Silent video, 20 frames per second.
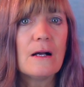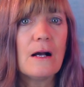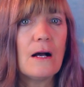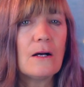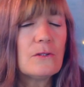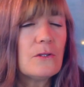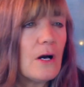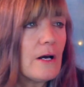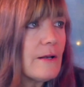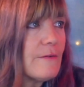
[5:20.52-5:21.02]

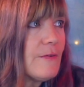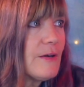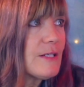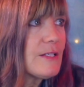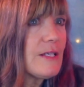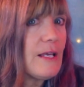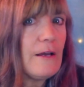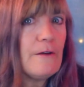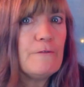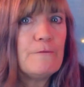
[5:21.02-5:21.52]
A lot of
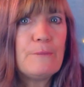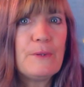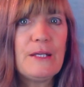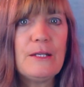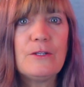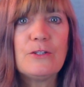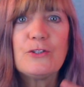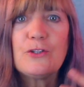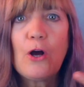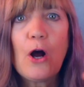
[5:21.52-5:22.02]
us have
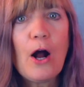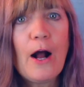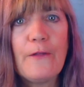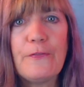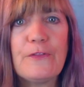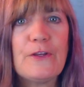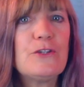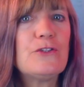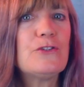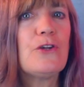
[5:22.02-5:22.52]
been
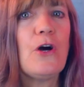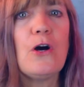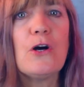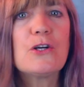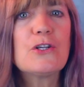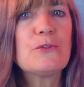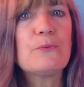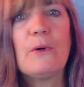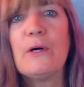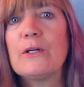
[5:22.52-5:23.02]
taught that
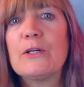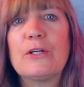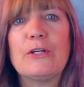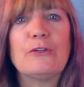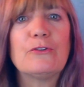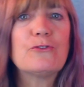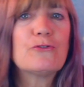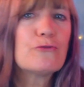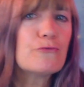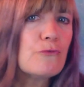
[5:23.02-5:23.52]
dogs want
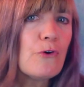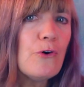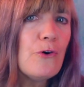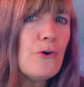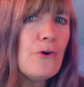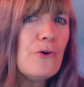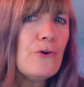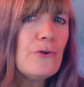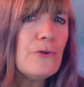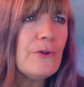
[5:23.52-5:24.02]

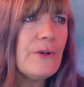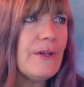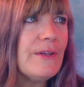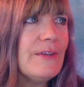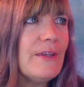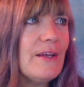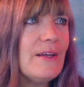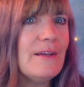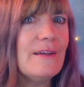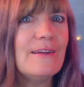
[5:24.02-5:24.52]
control
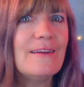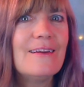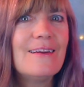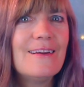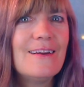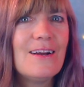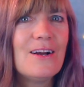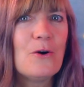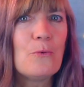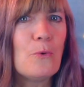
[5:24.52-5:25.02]
and they
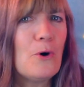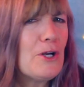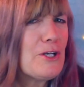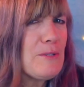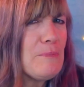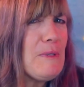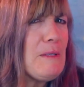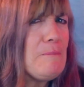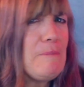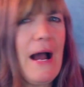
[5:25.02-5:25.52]
want
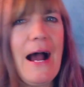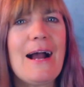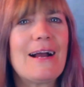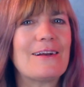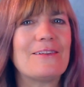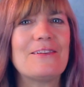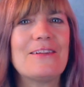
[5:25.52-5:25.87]
to be pack